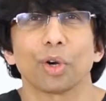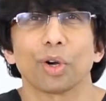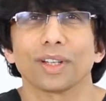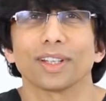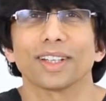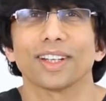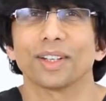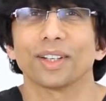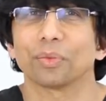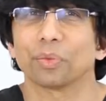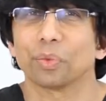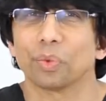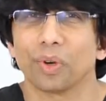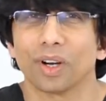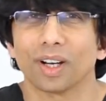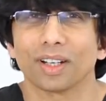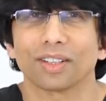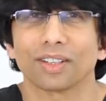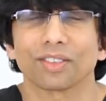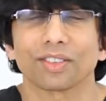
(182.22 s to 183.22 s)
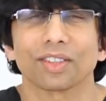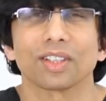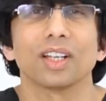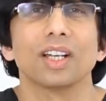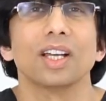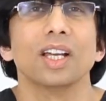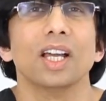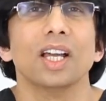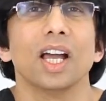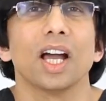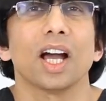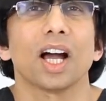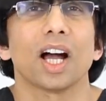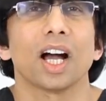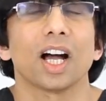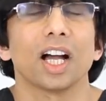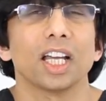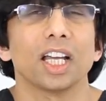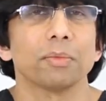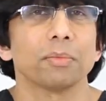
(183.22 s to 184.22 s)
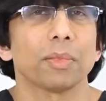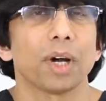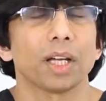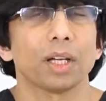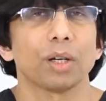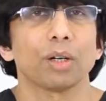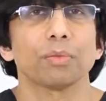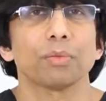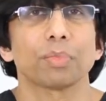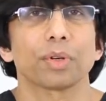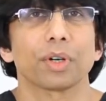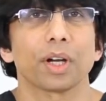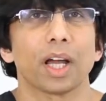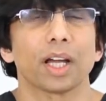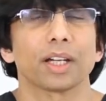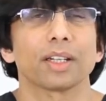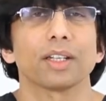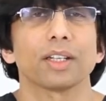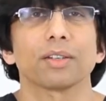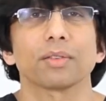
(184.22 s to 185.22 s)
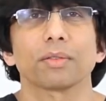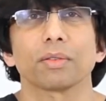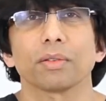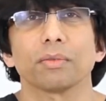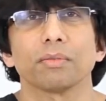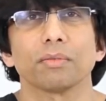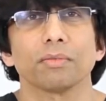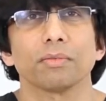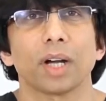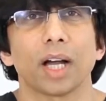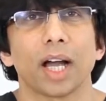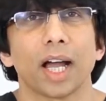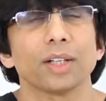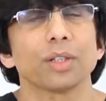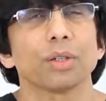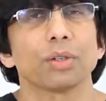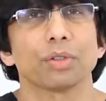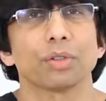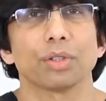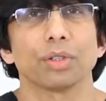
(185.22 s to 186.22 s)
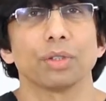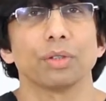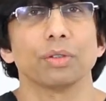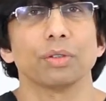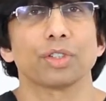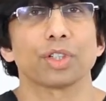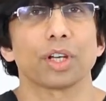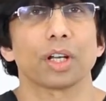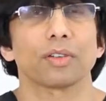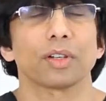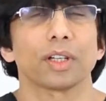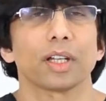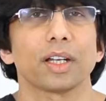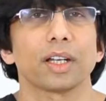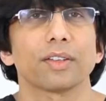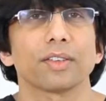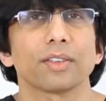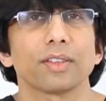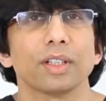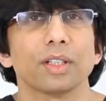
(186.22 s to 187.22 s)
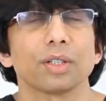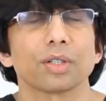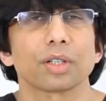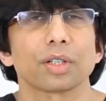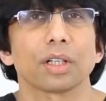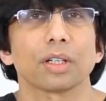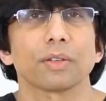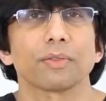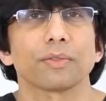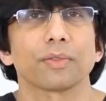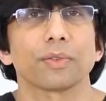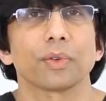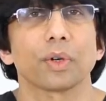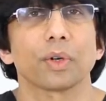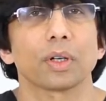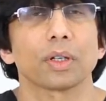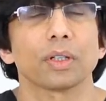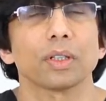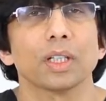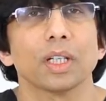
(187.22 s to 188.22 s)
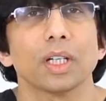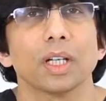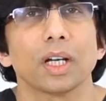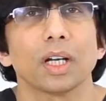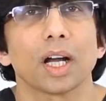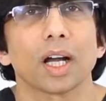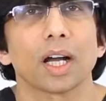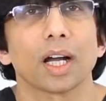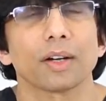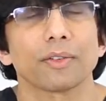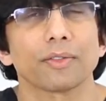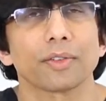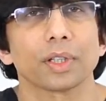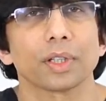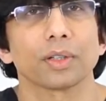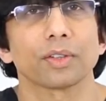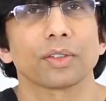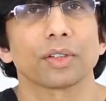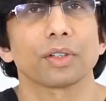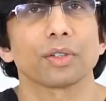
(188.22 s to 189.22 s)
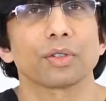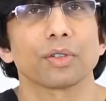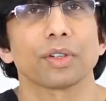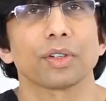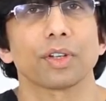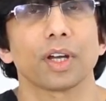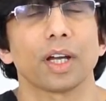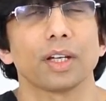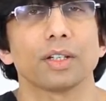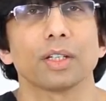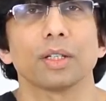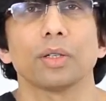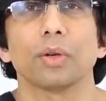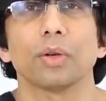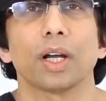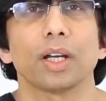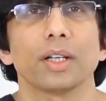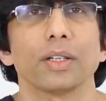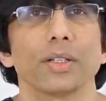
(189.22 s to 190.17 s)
all at once. Uh, in my own practice, I don't do general anesthesia for, uh, for the surgeries I do. I